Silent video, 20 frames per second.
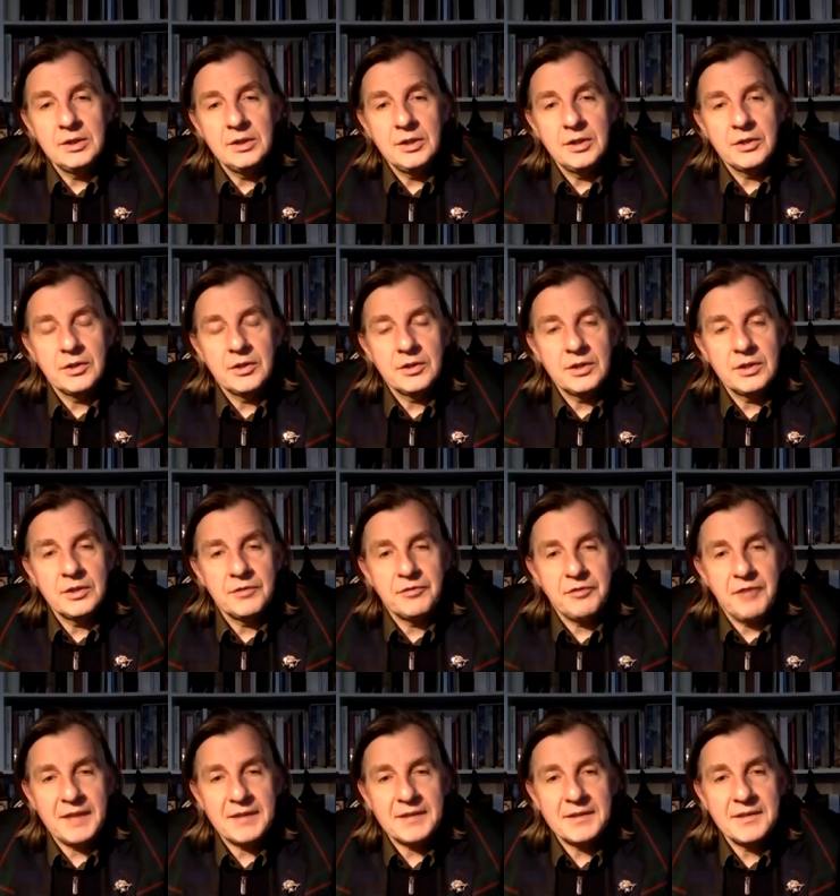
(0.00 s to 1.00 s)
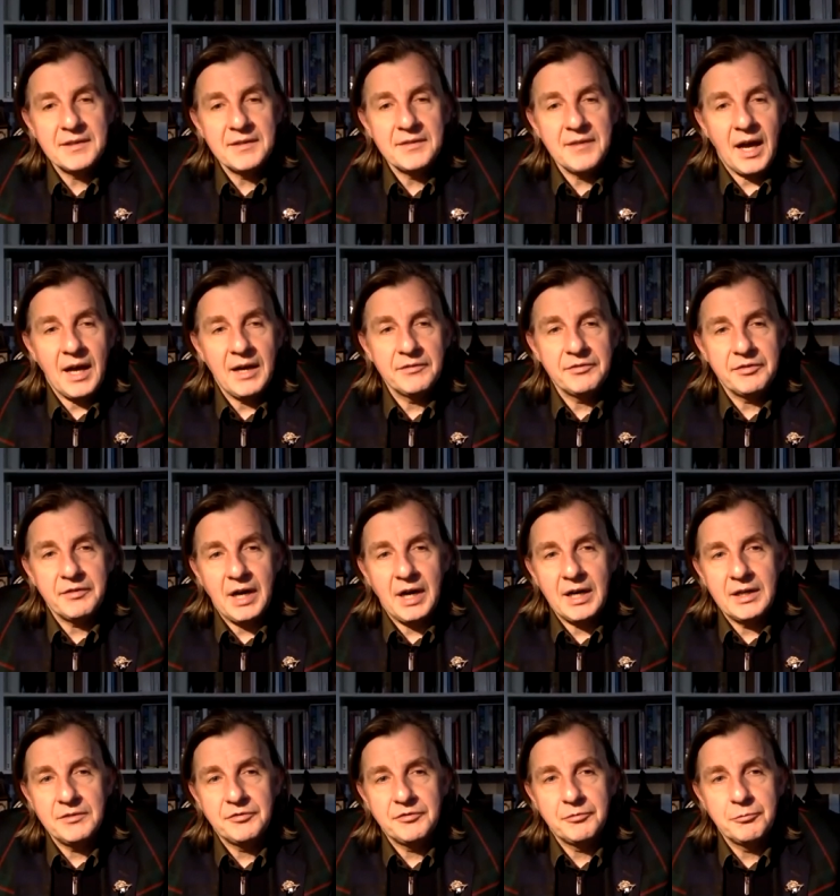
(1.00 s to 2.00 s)
the, the fact is, I've,
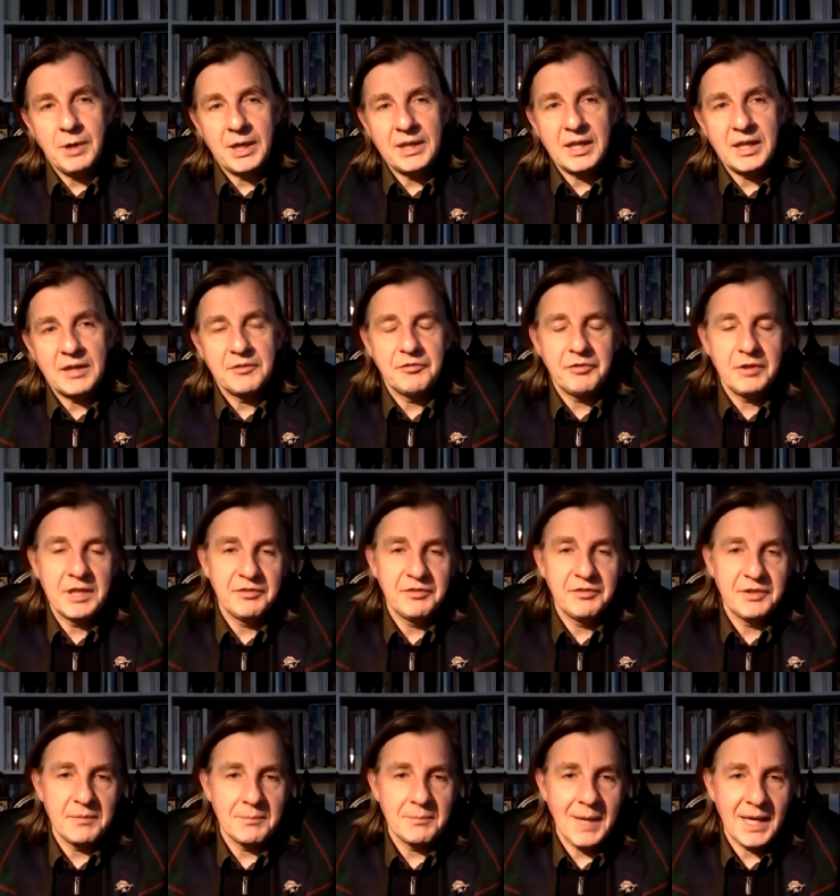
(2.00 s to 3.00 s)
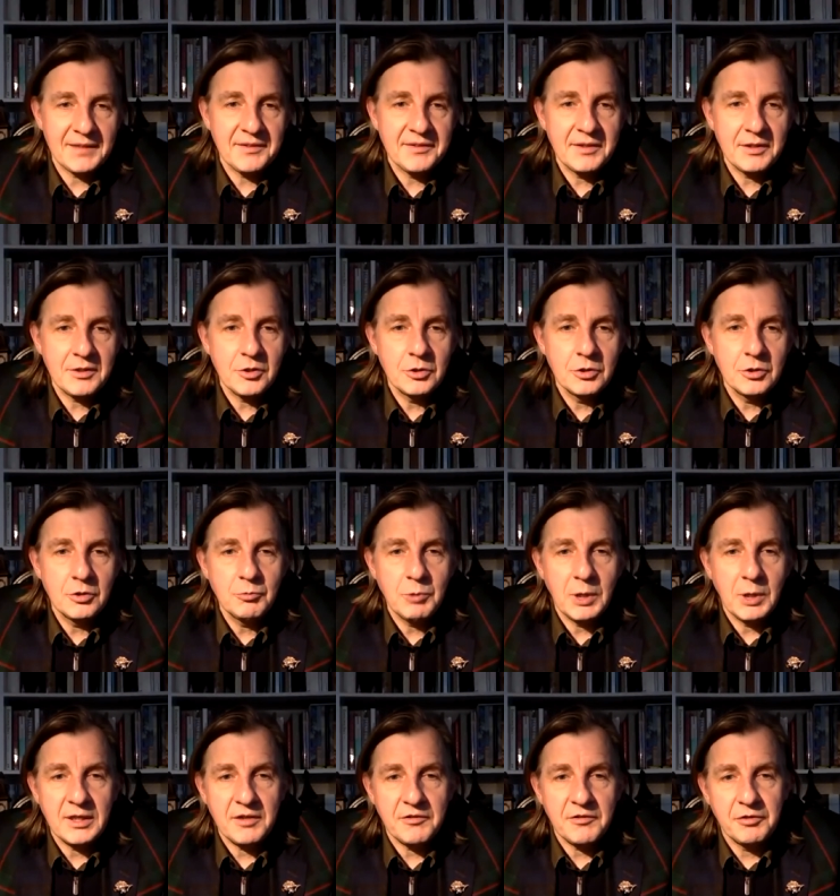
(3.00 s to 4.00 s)
I've, when I've lived in Mexico,
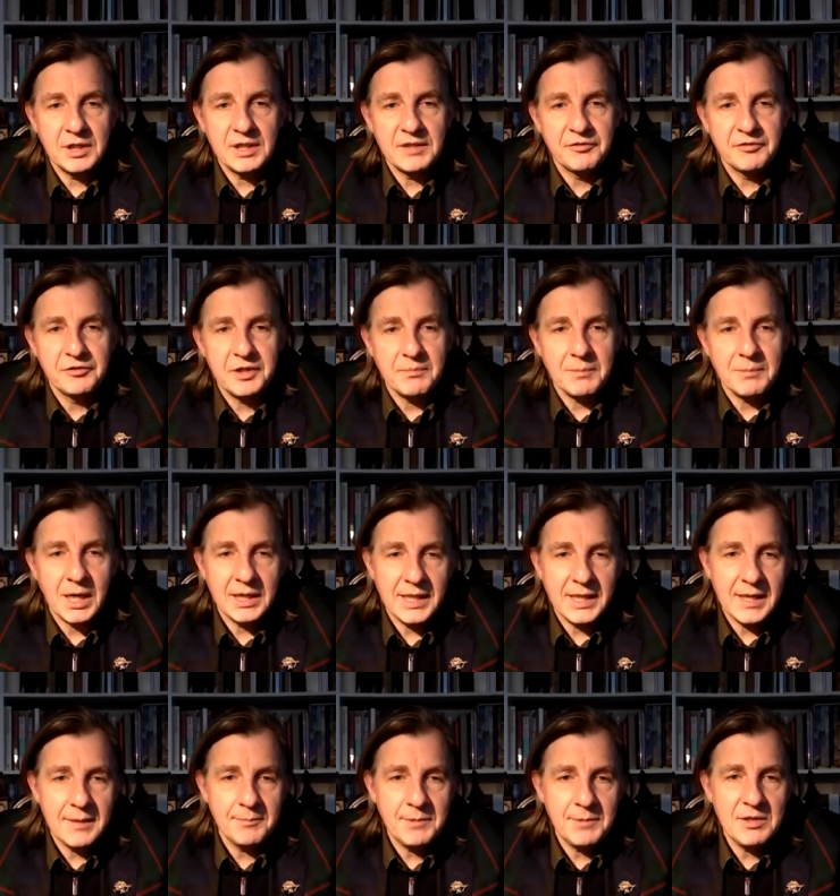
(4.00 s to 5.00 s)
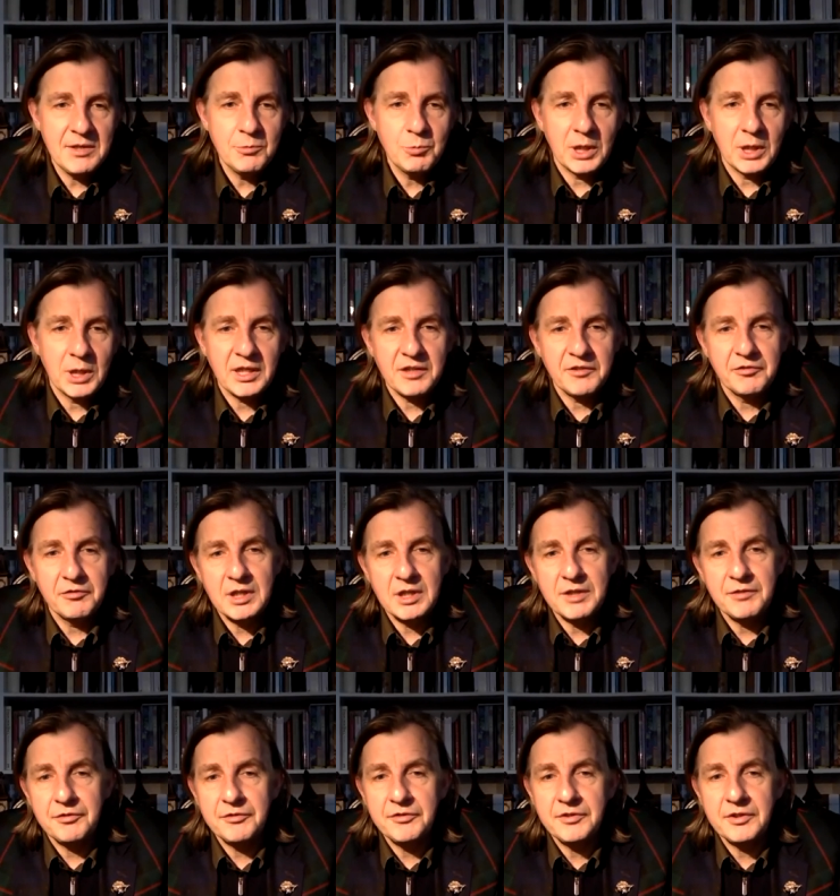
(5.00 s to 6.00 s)
when I've lived in Miami, when I've
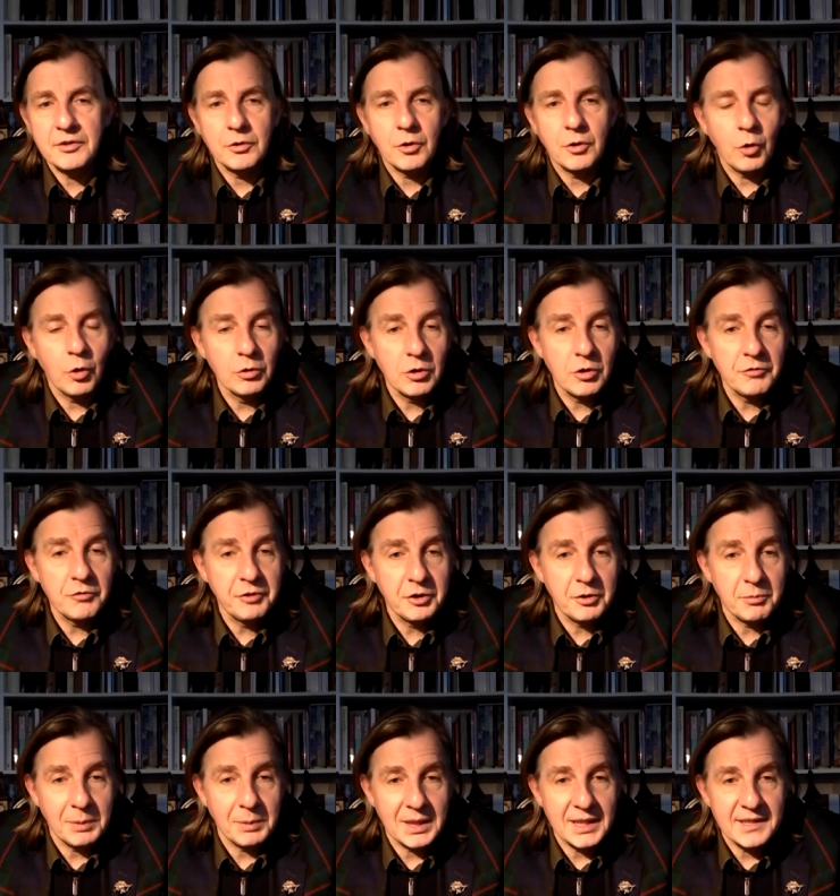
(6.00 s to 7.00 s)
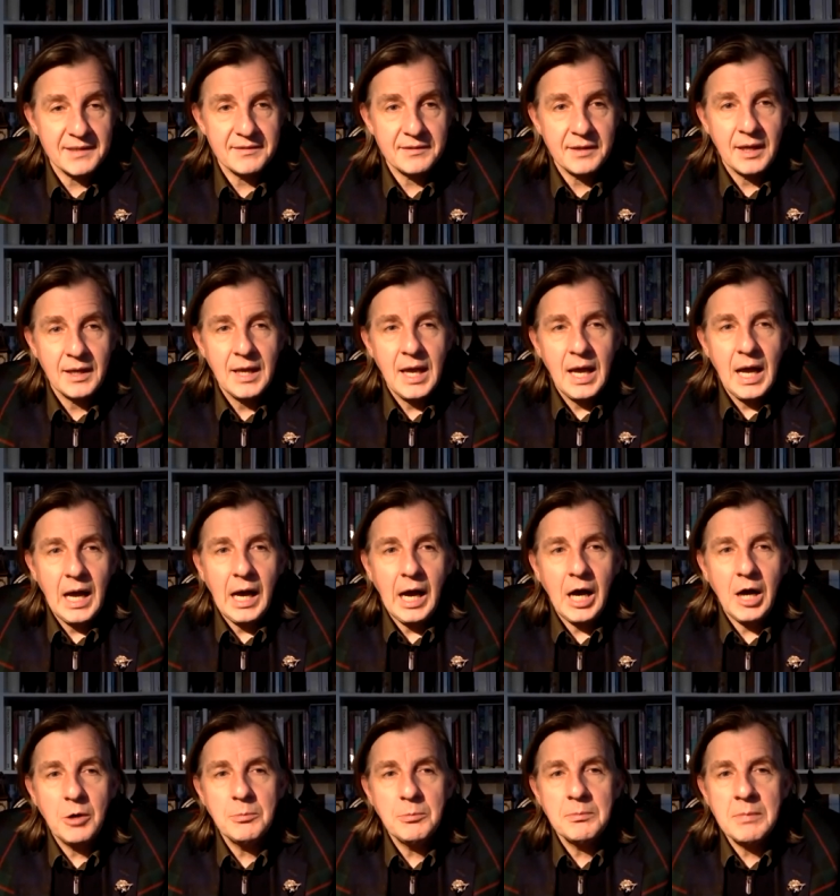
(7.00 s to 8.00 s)
lived all over the place,
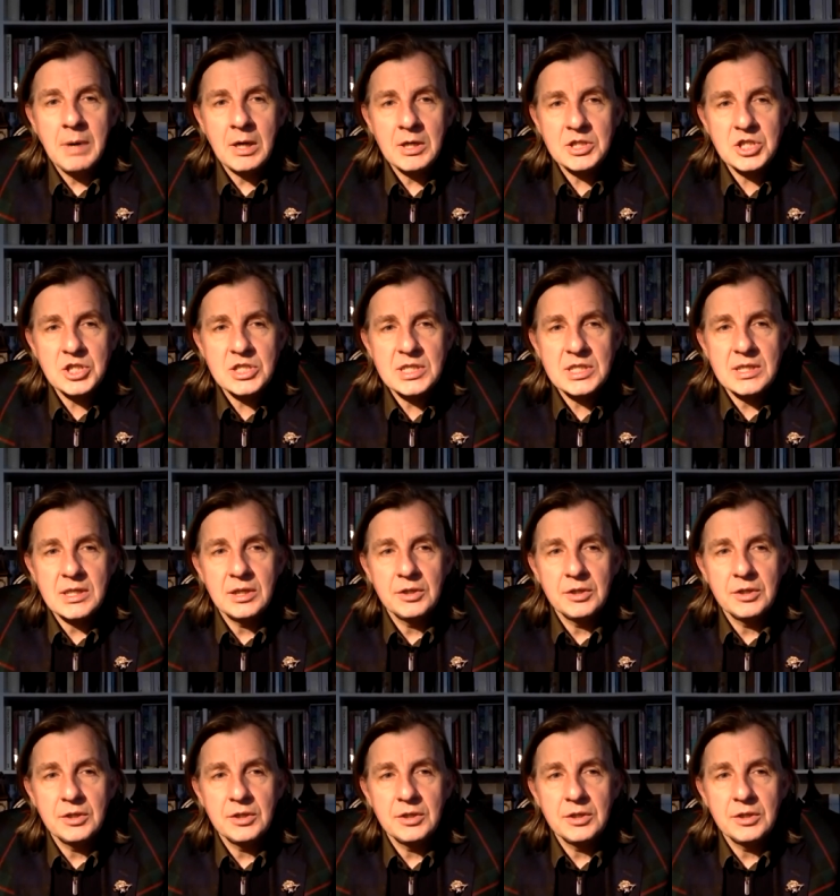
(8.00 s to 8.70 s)
how much